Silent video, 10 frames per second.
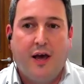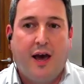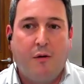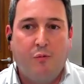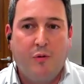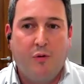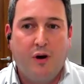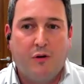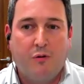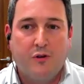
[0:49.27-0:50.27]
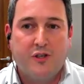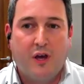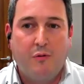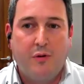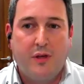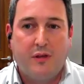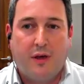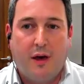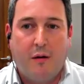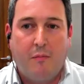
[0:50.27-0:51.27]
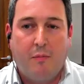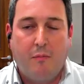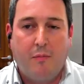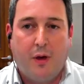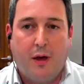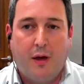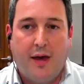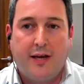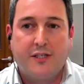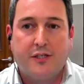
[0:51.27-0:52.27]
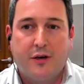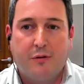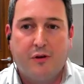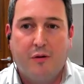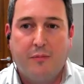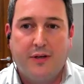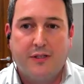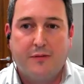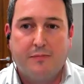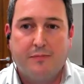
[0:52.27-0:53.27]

and we work also with external companies.